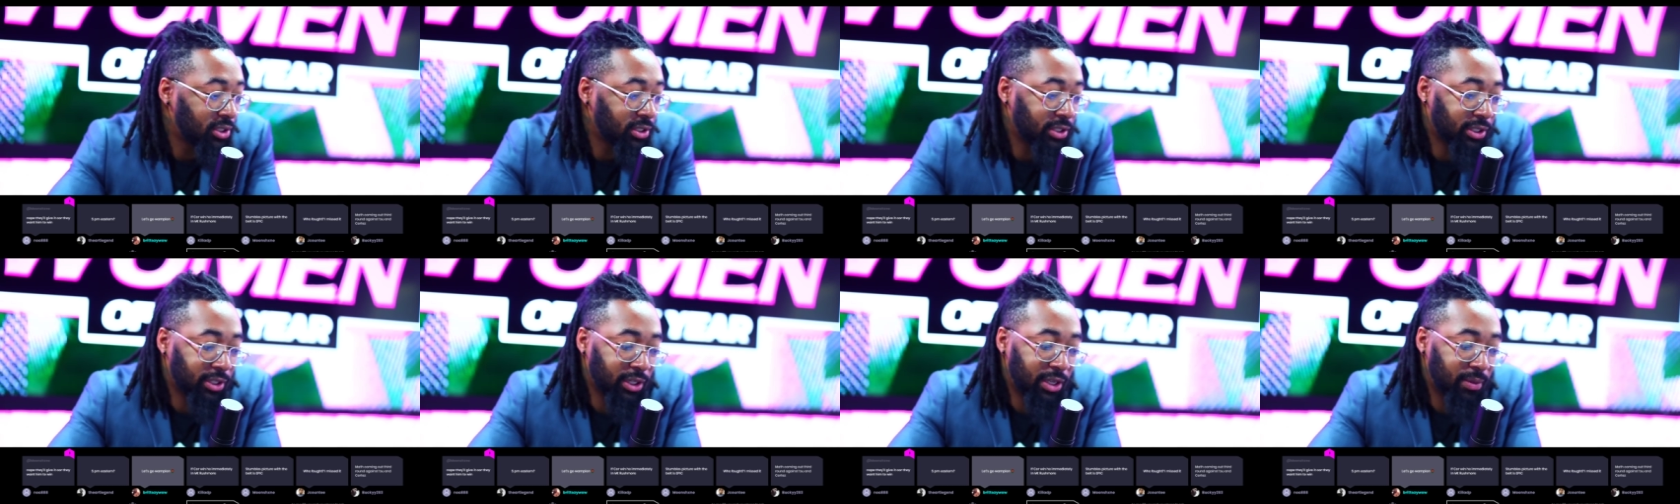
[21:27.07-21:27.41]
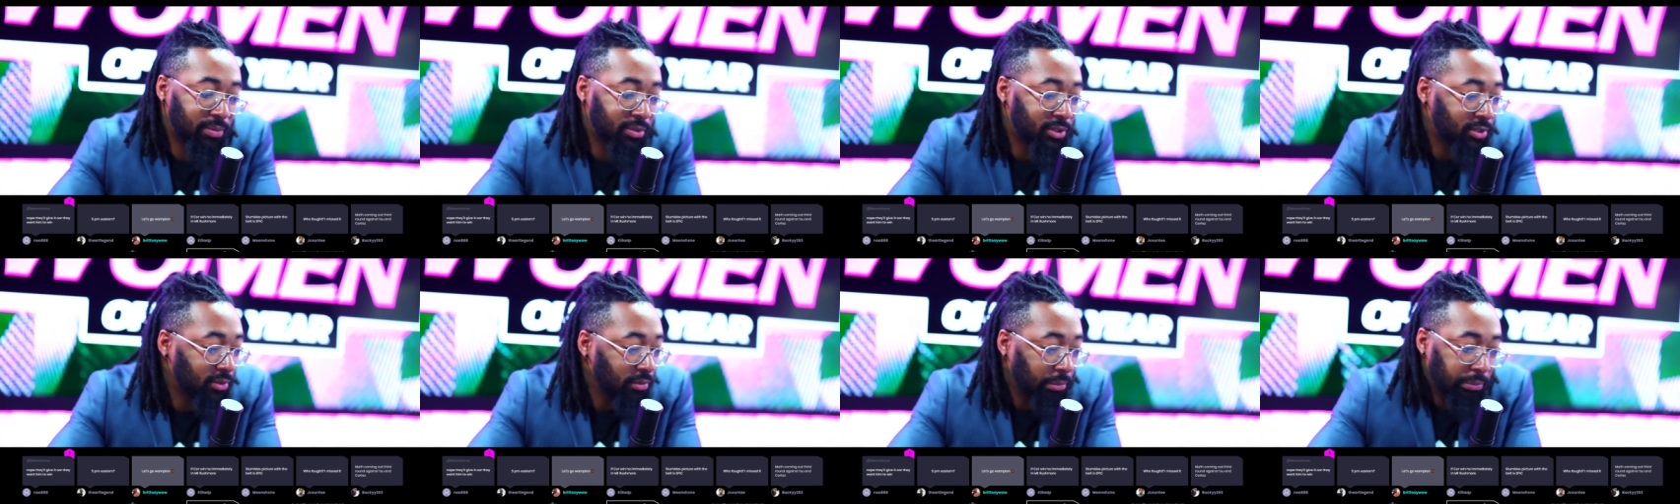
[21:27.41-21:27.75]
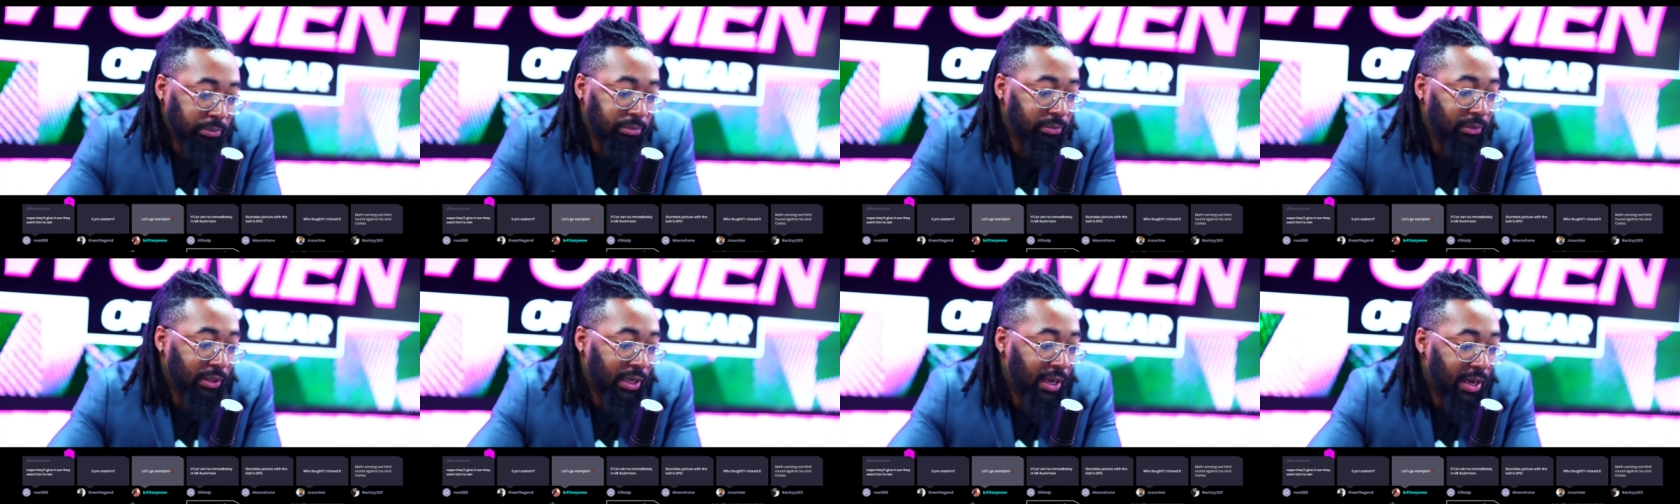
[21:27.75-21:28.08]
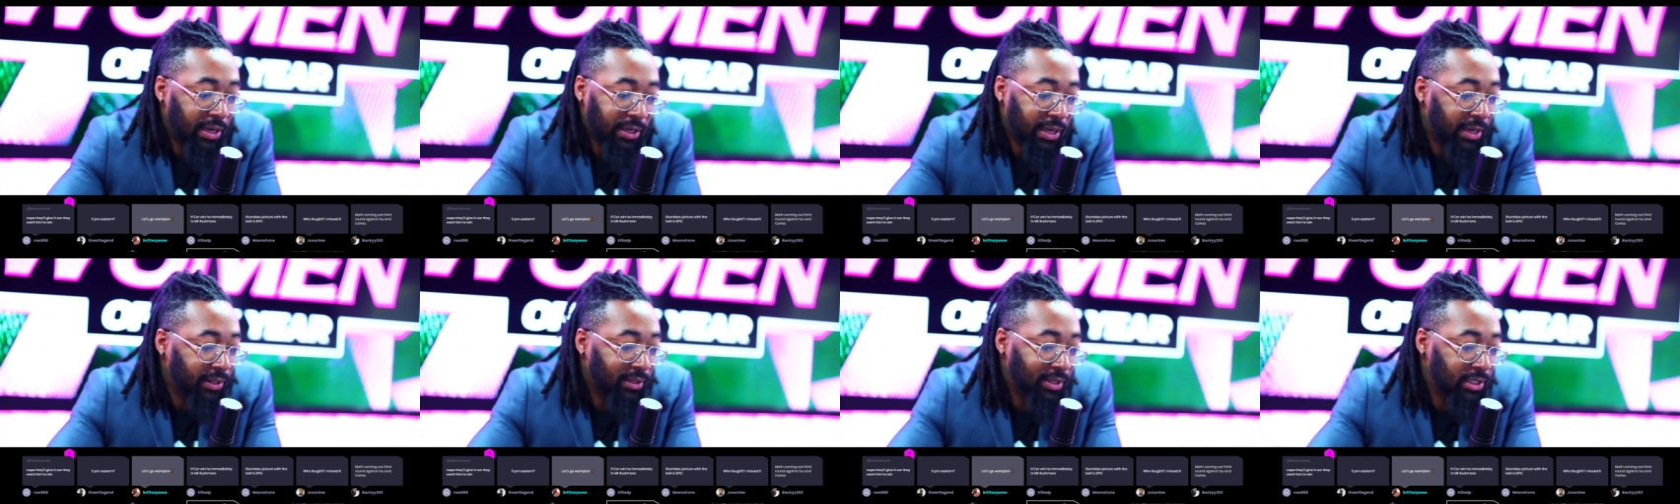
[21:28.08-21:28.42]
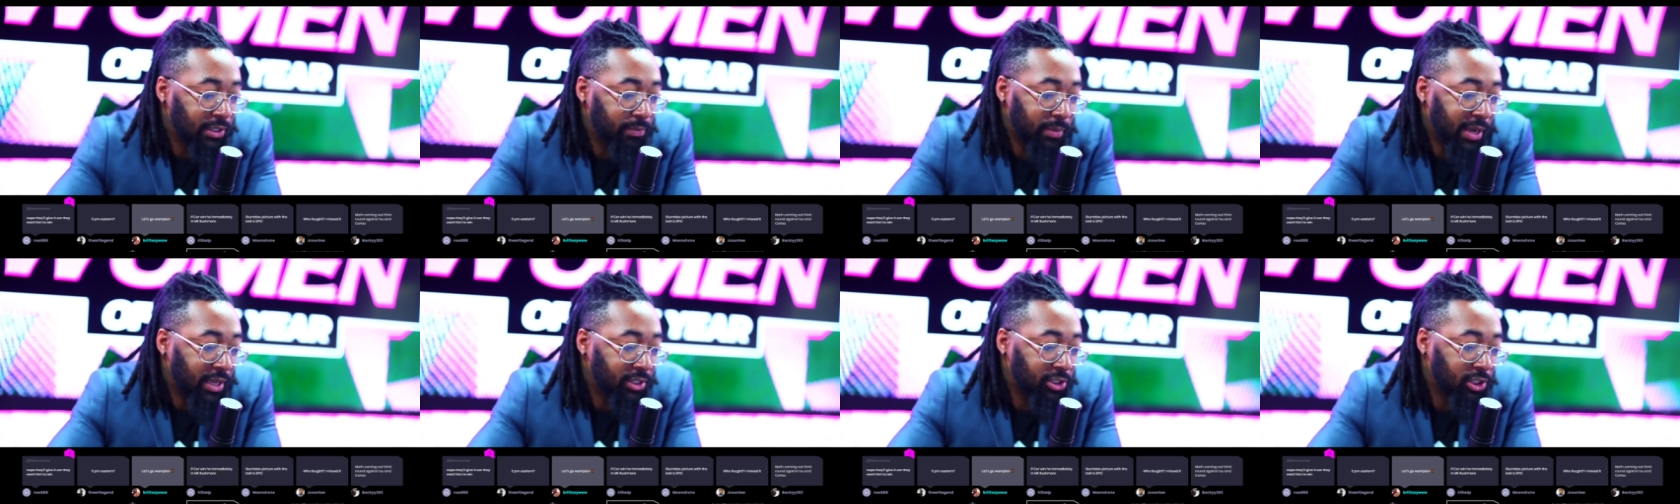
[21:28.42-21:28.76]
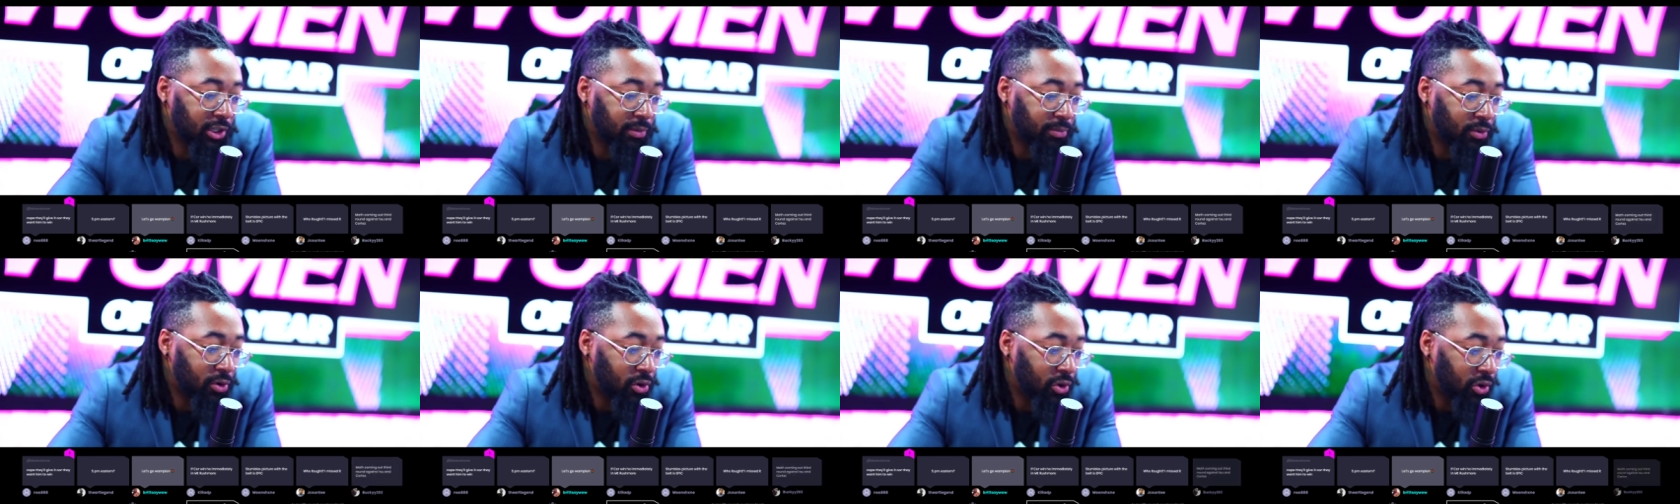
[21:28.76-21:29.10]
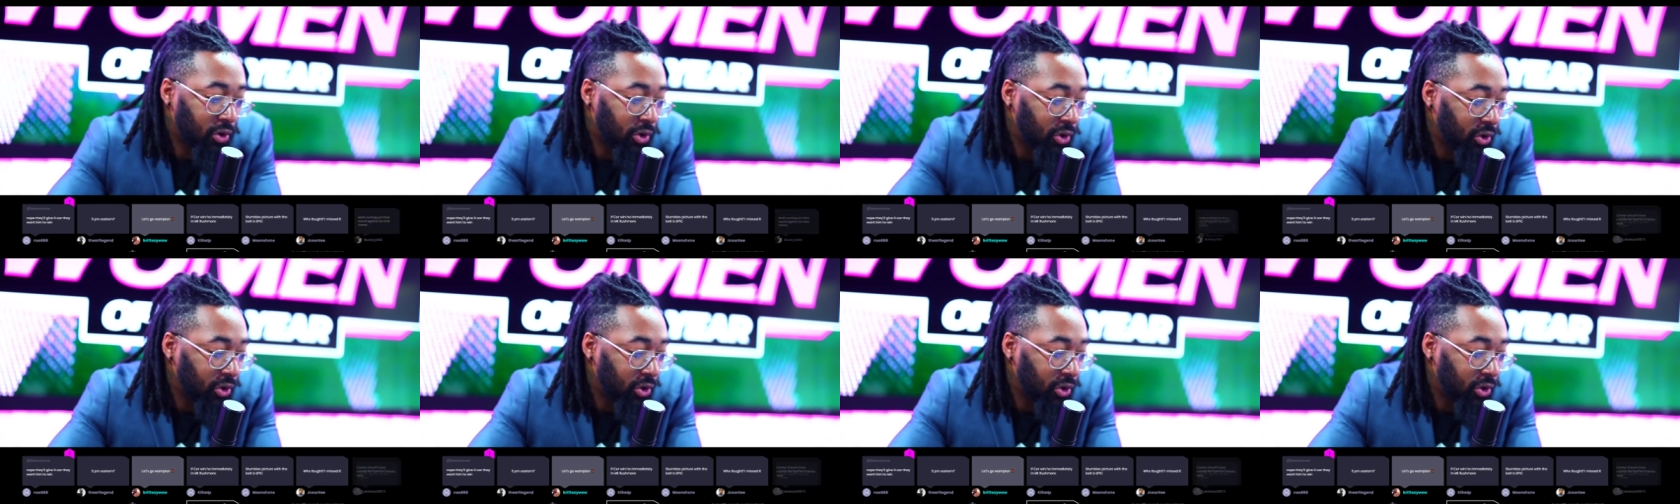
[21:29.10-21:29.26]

Clips. I like this matchup more.